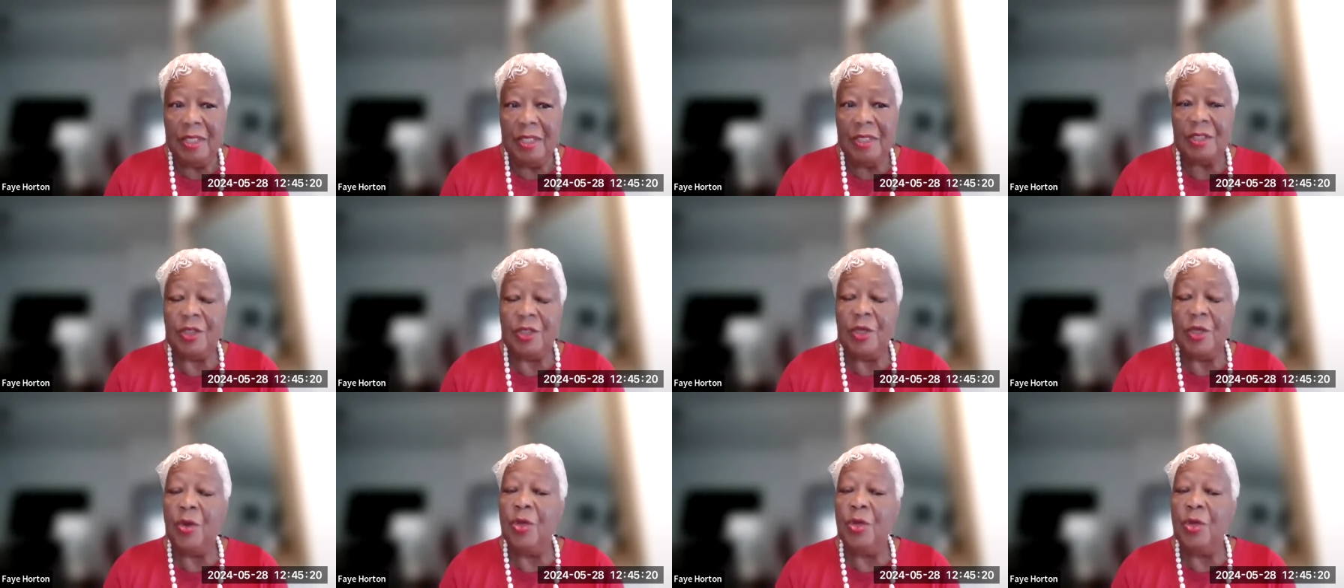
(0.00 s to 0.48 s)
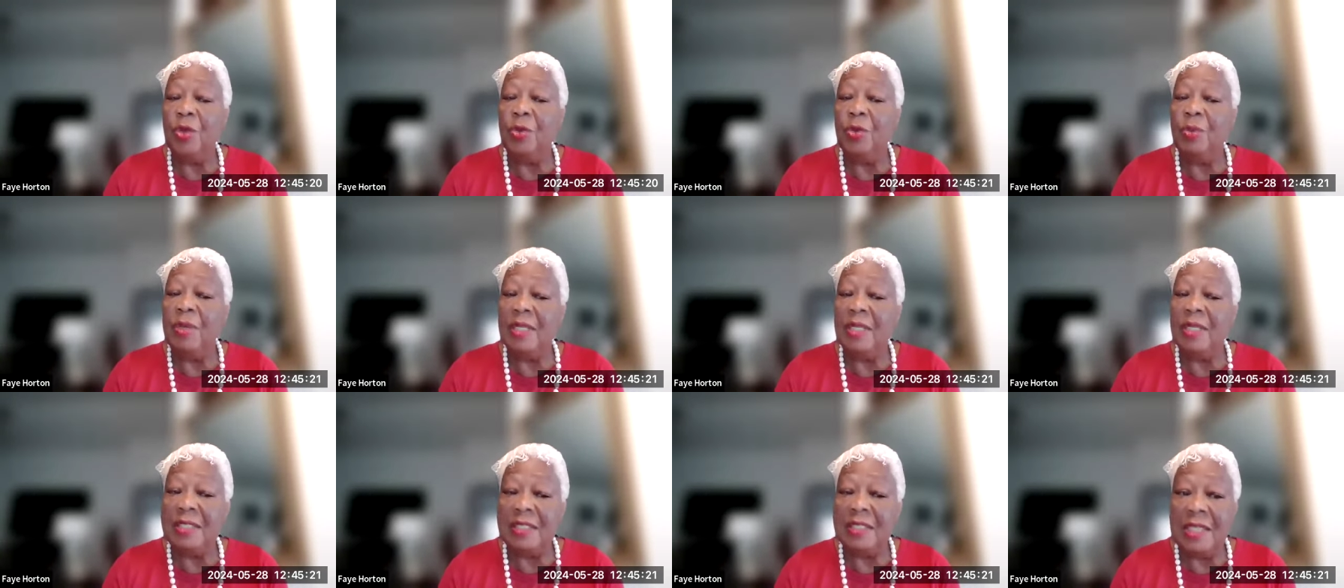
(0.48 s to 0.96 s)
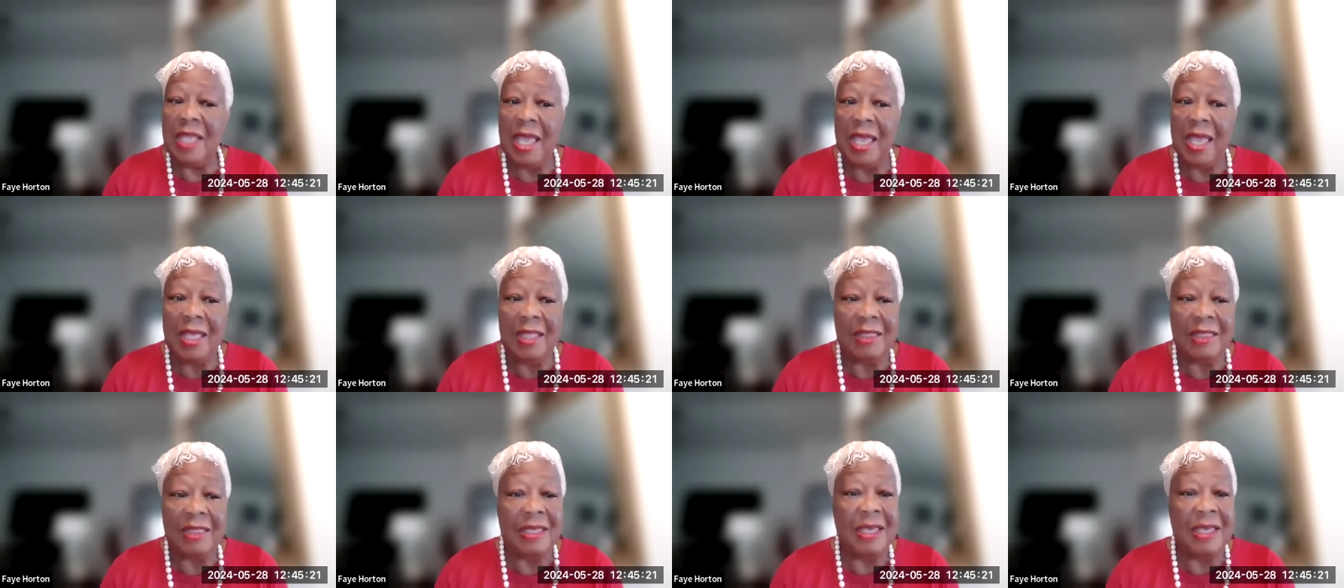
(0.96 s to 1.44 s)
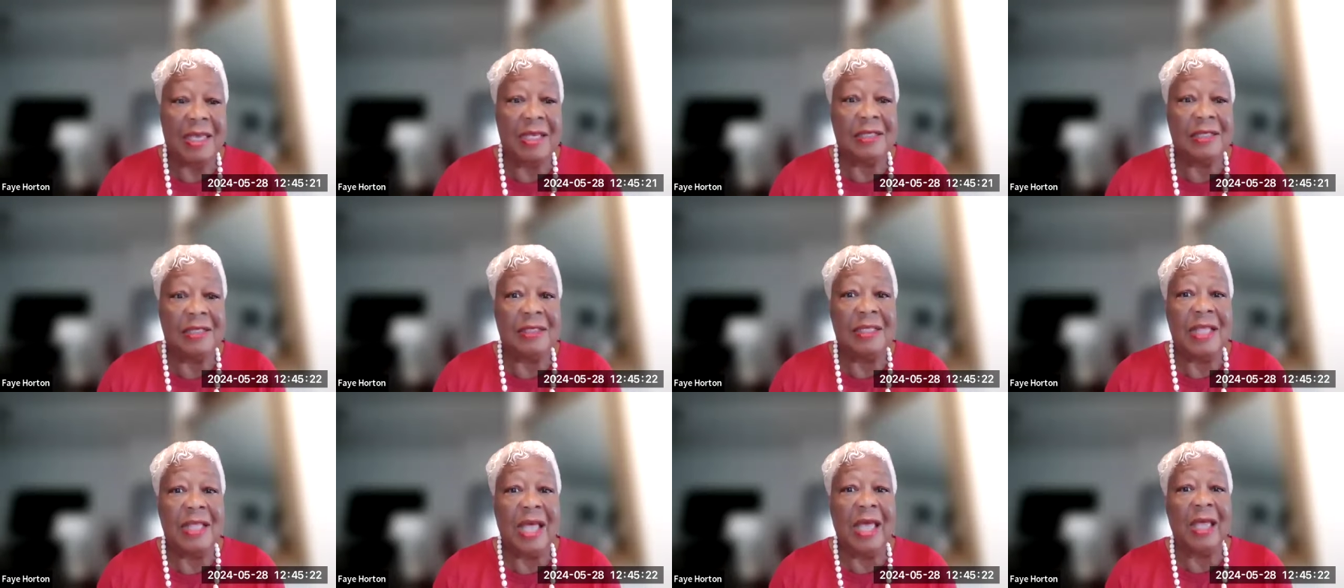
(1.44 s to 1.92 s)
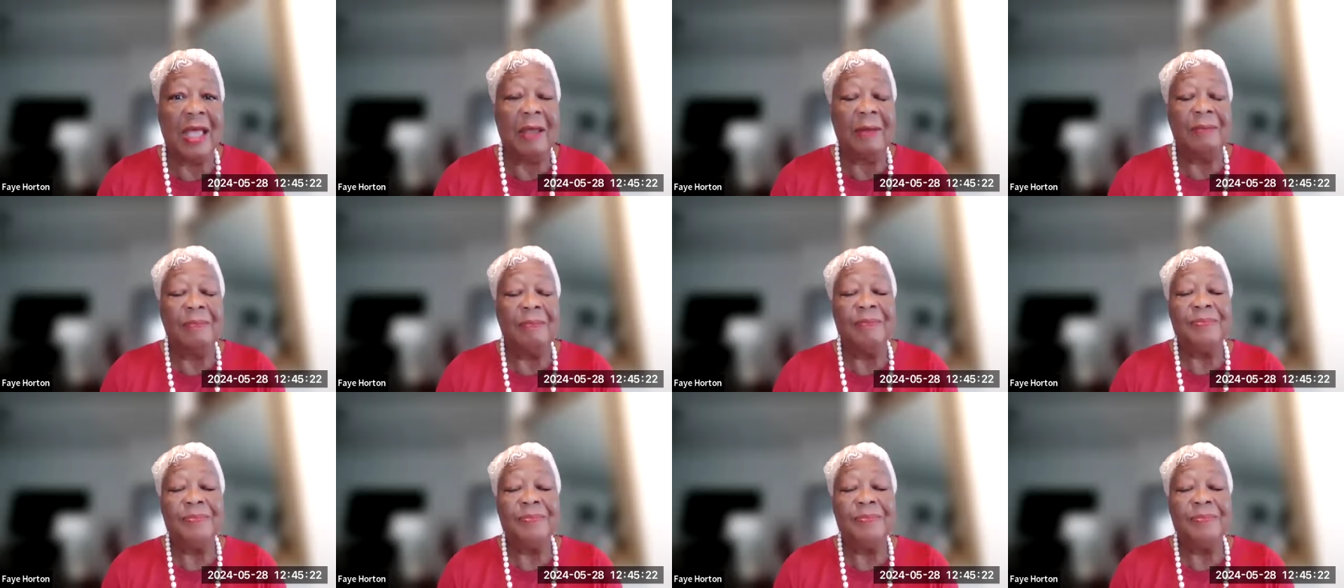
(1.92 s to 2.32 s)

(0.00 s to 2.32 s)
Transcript: So you would say things like,